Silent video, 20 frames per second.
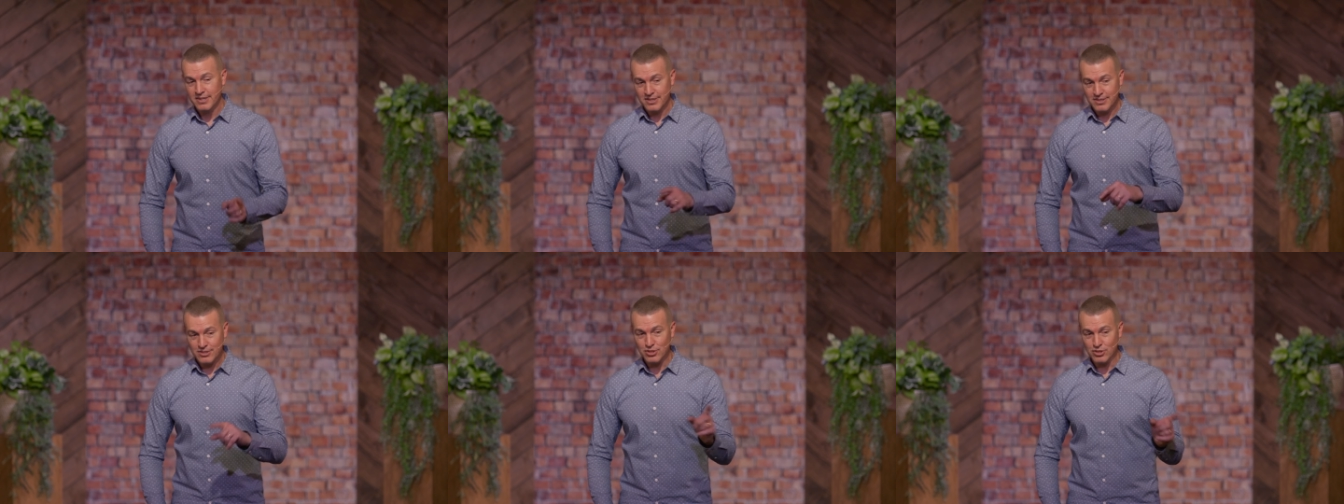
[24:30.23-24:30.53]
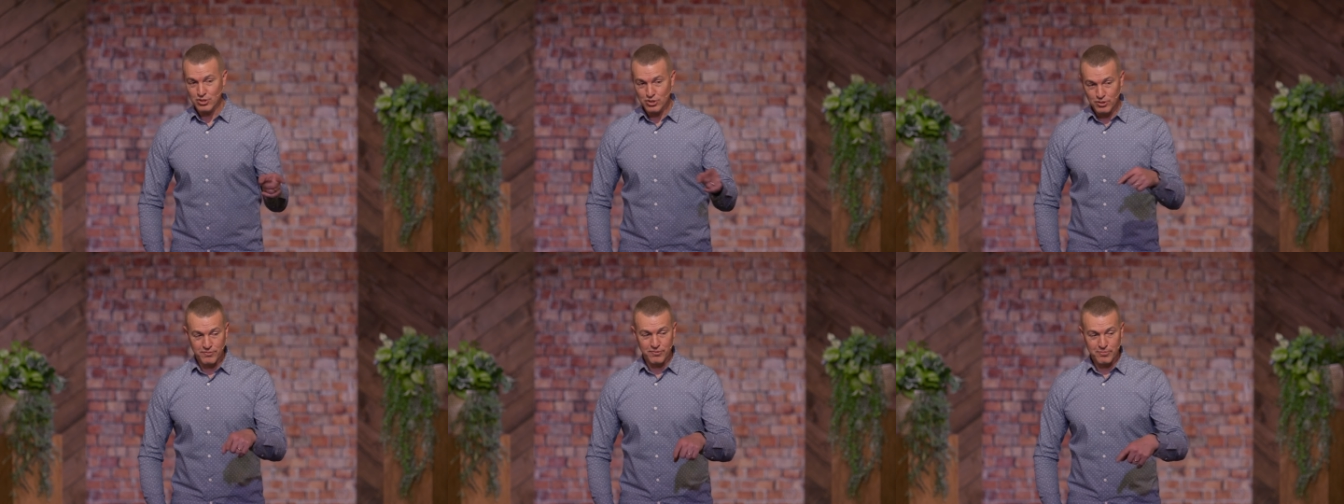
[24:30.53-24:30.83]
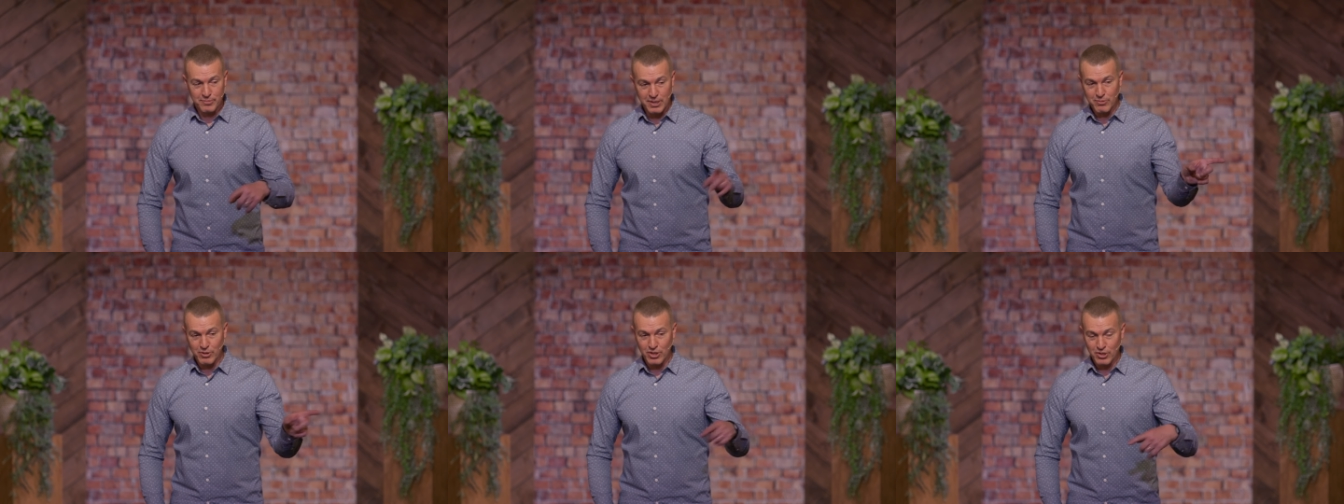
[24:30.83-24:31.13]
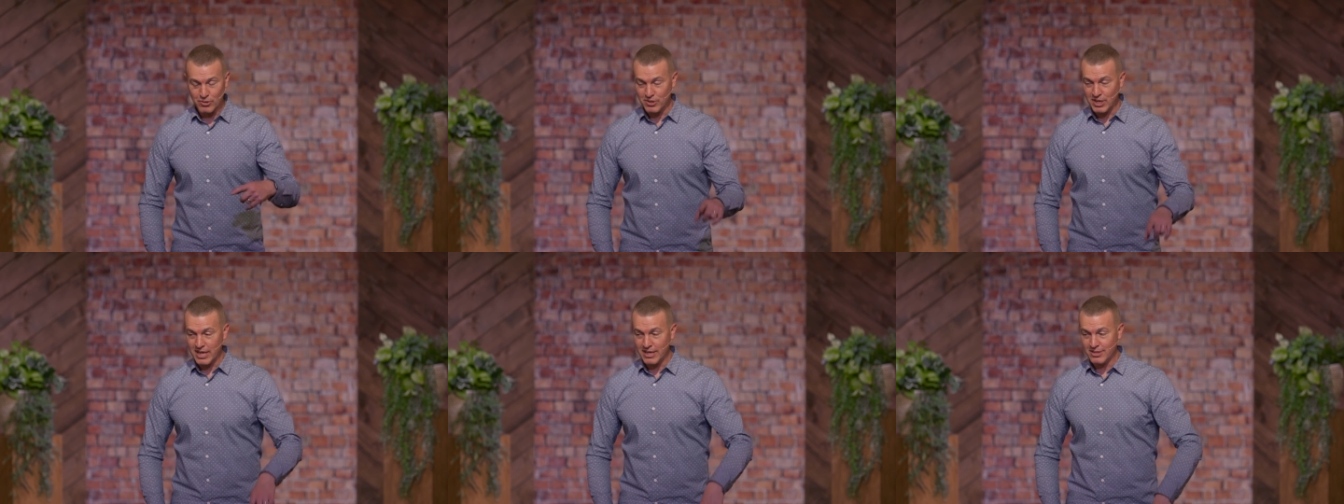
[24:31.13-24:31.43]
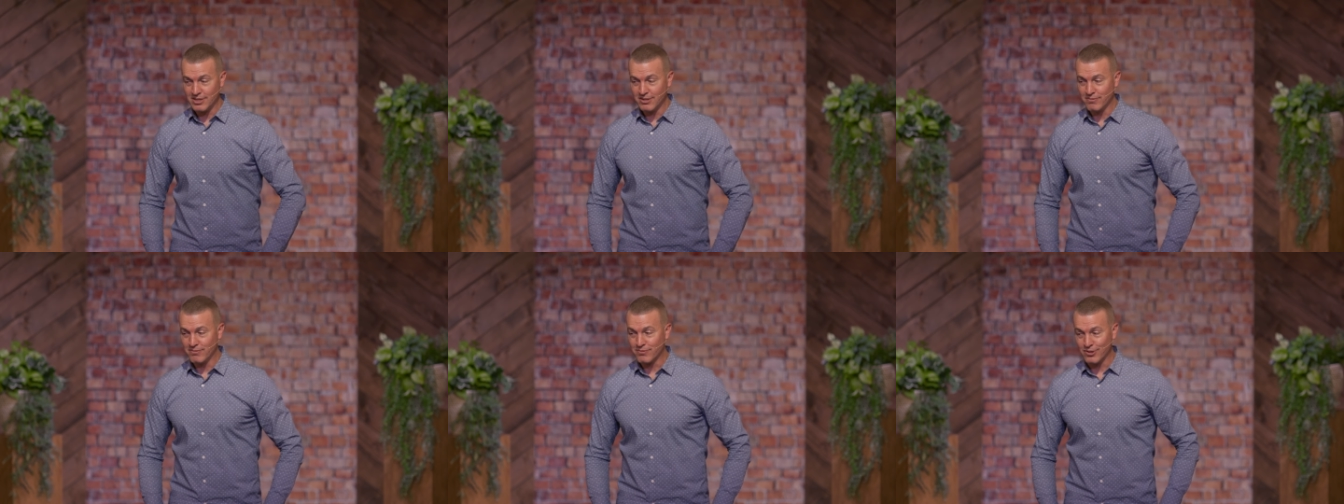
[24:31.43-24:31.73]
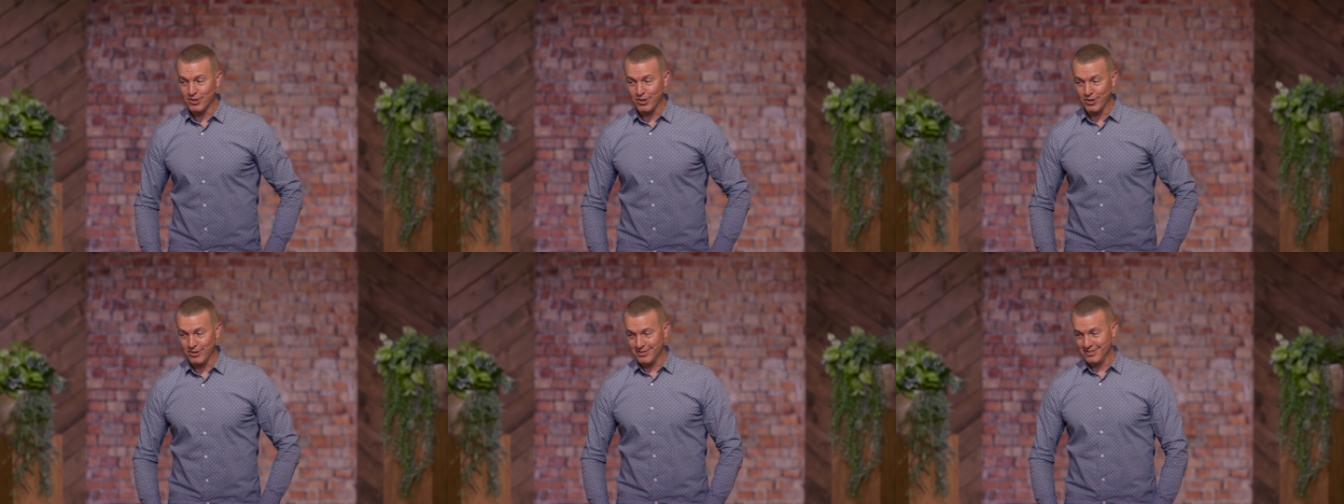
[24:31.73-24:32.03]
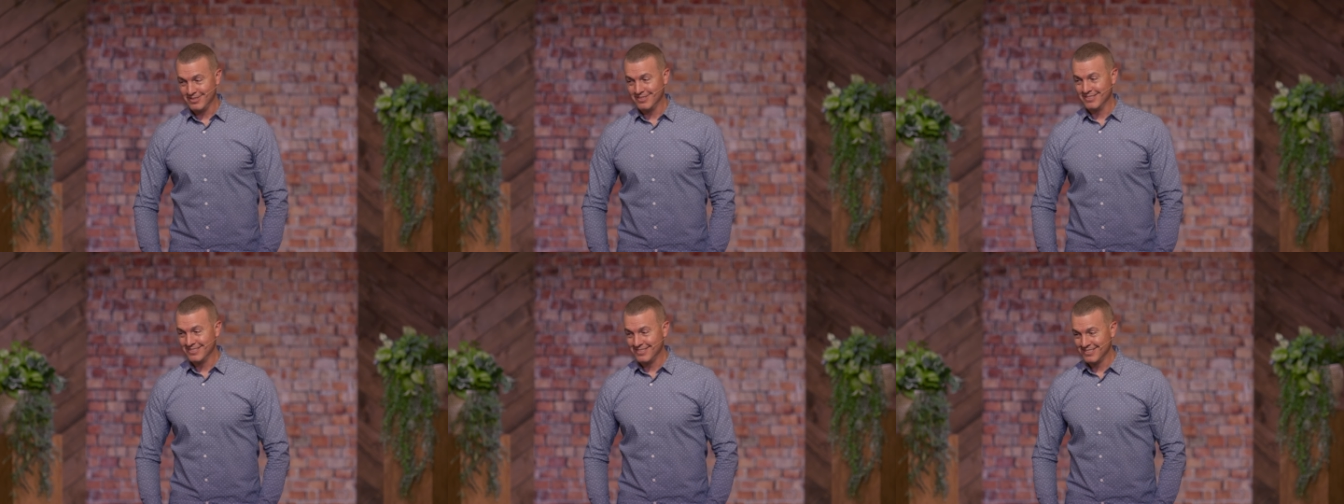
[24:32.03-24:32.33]
to do for me what your dad did for you.
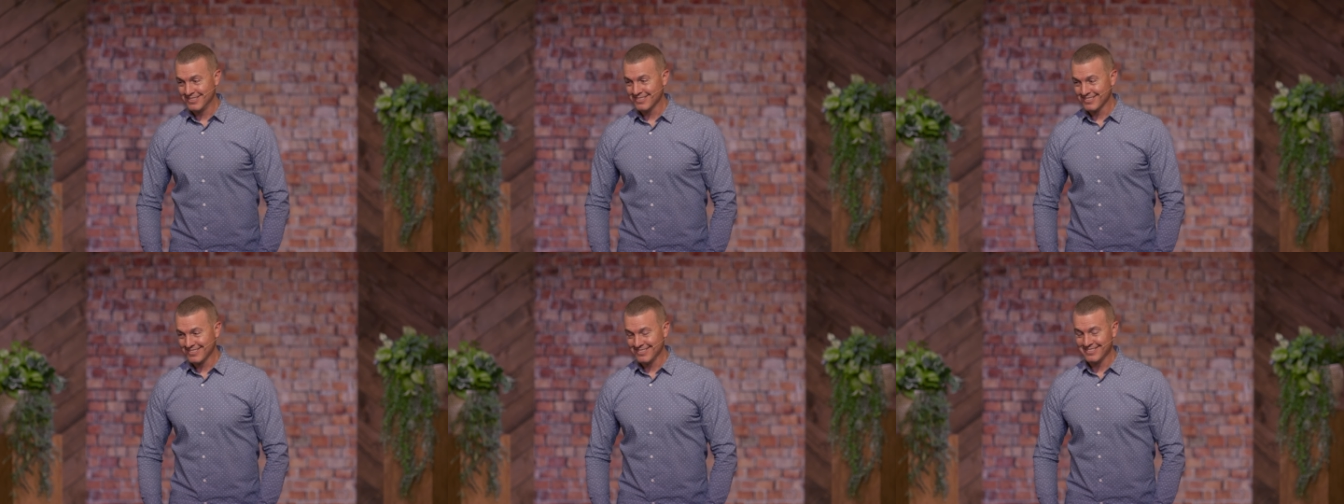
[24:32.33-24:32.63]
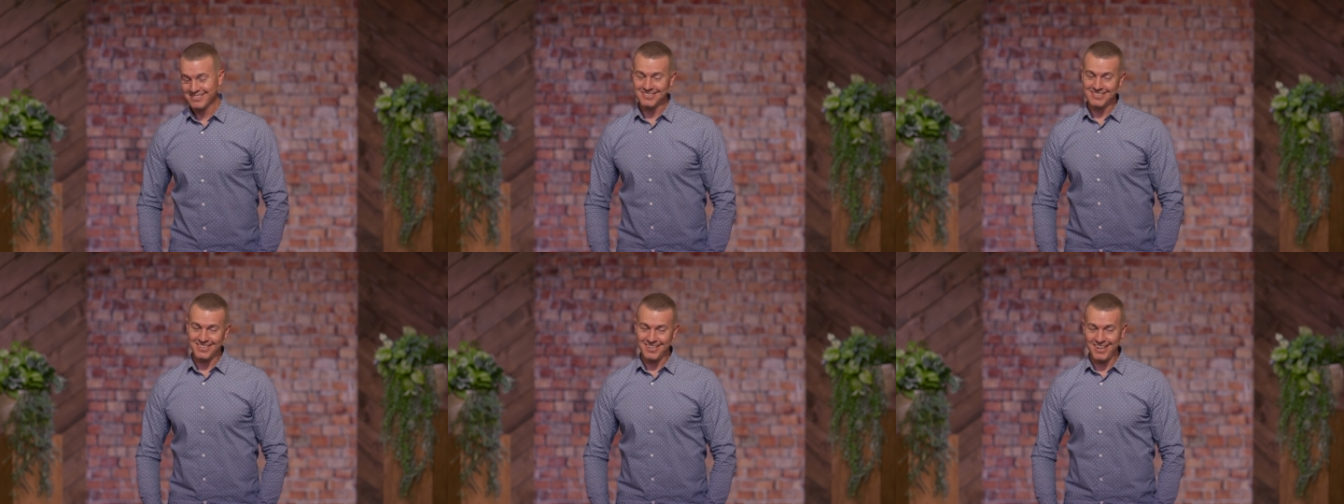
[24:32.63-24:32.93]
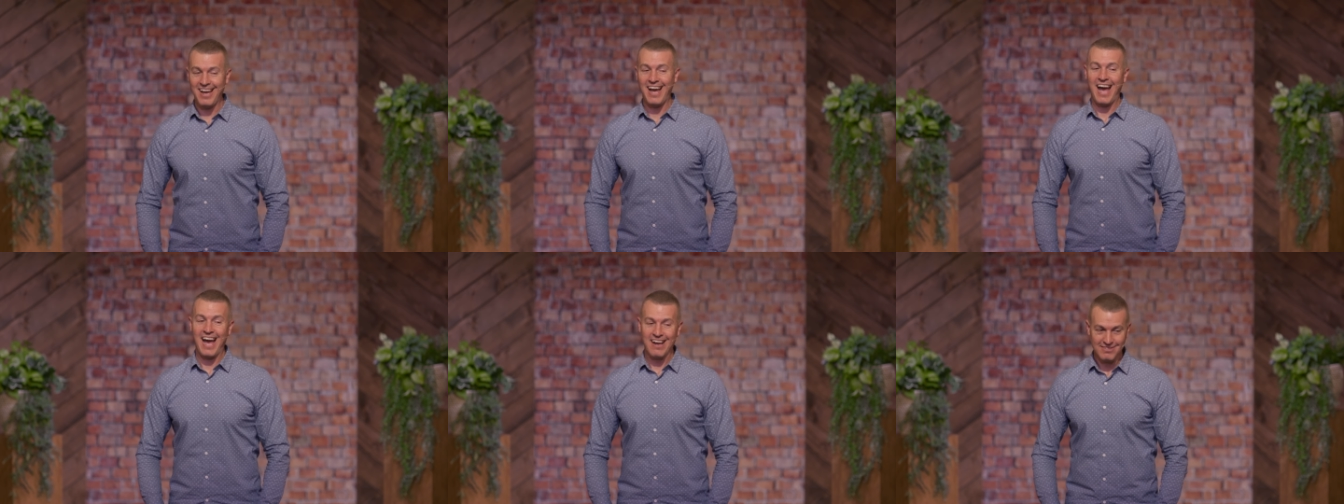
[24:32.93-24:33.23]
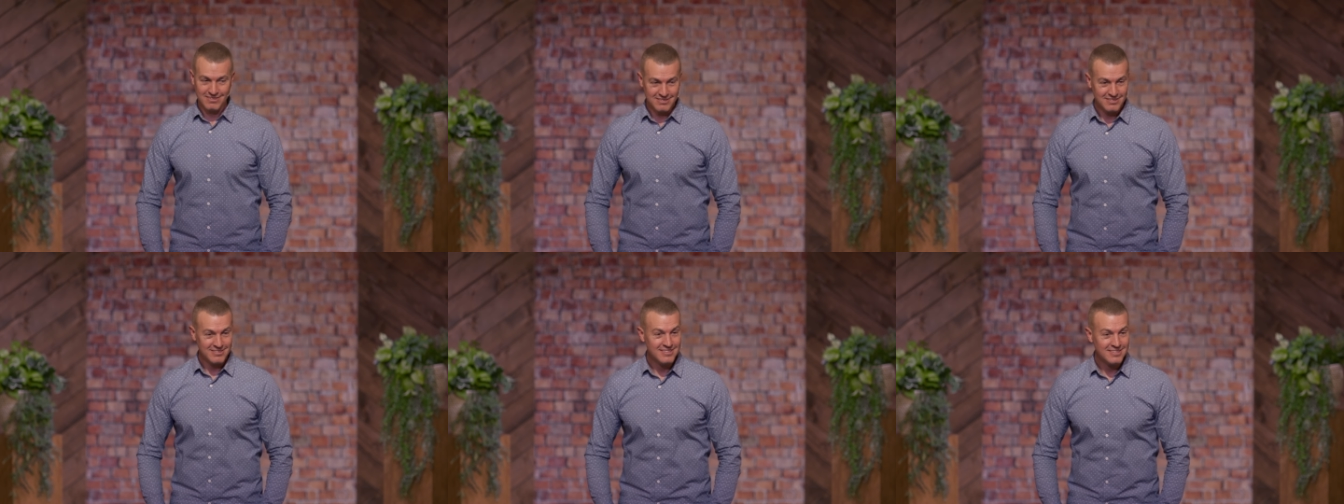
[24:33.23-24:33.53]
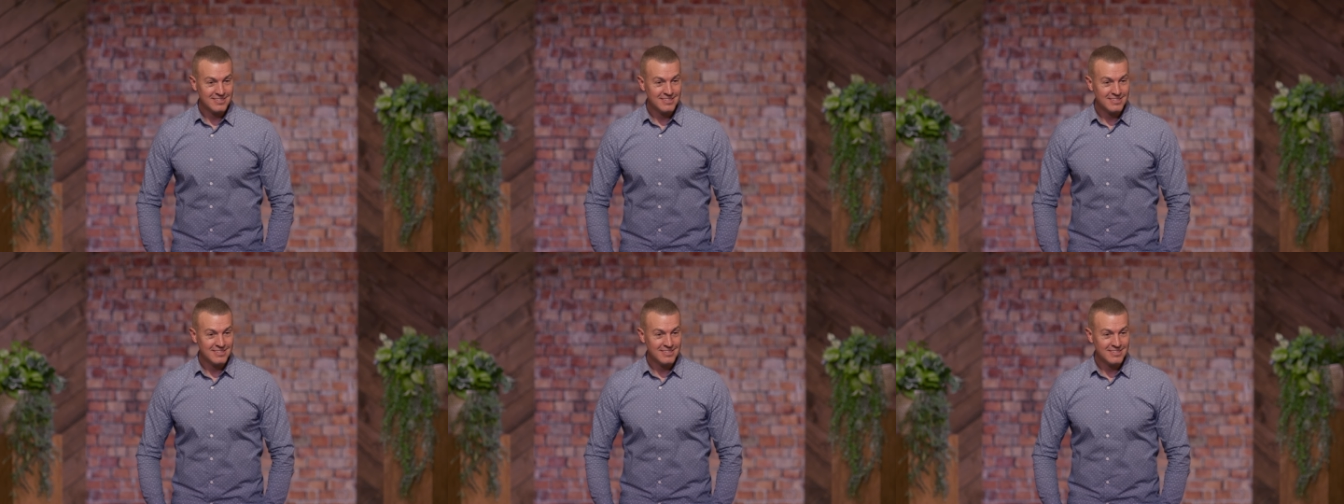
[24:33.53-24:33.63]
Ha!